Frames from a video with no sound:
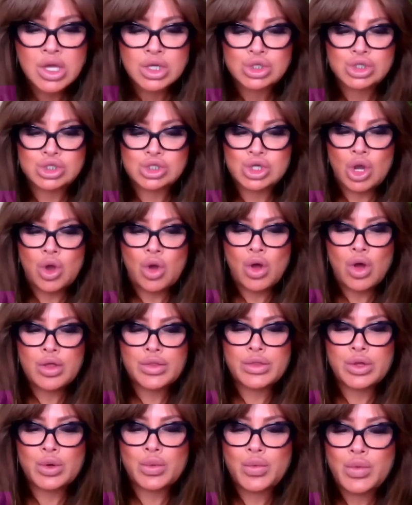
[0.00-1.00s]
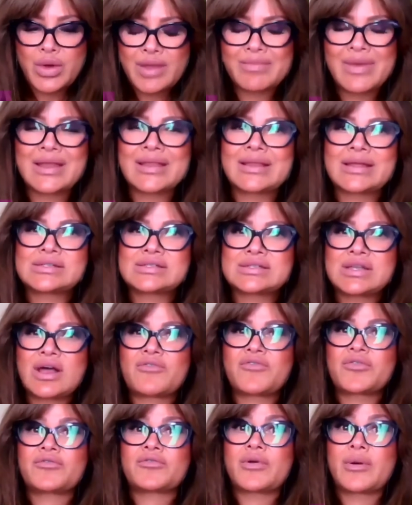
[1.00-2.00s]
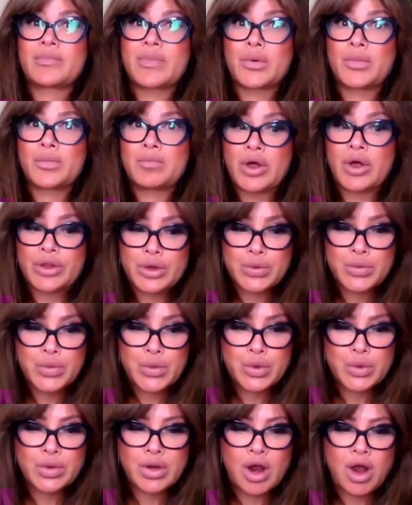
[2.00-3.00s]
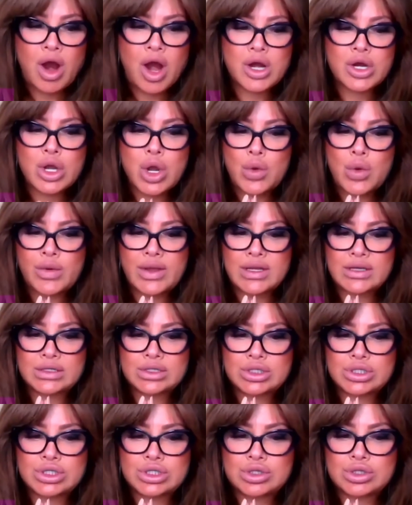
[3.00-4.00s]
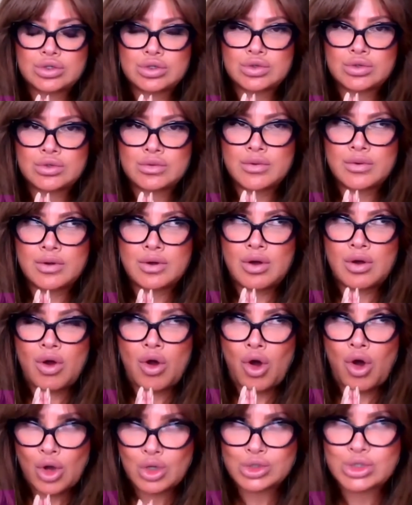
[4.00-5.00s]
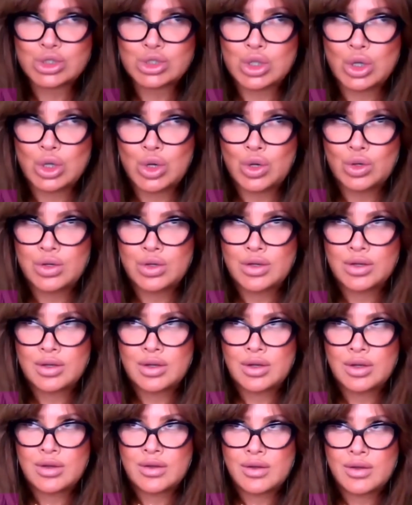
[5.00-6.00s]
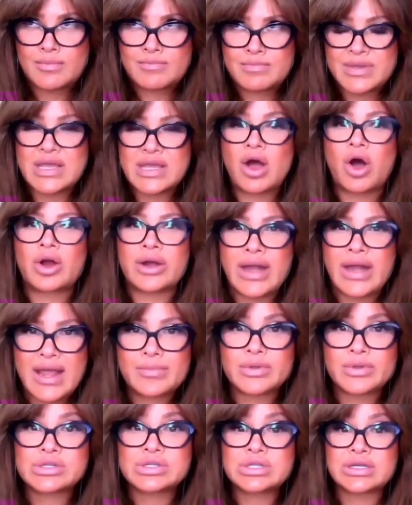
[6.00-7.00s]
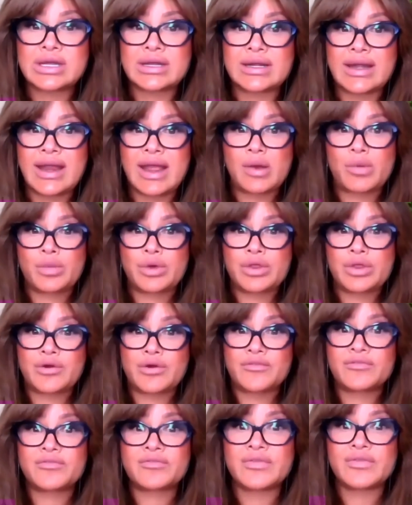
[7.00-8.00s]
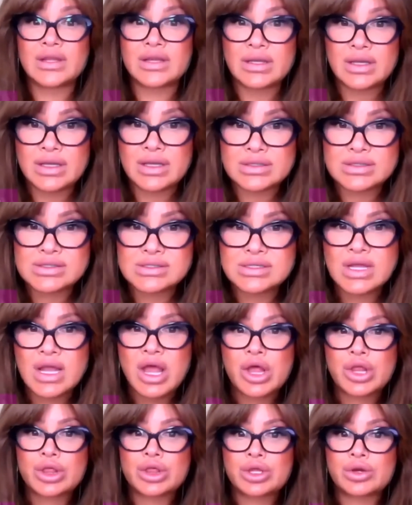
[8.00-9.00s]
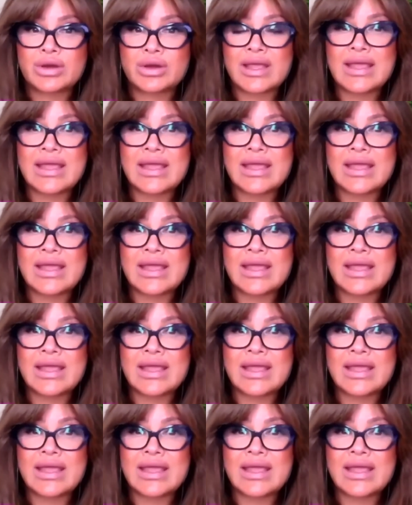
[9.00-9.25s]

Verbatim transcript: so the women that suffer from the mother wound are going to also be unable to connect with their feelings, their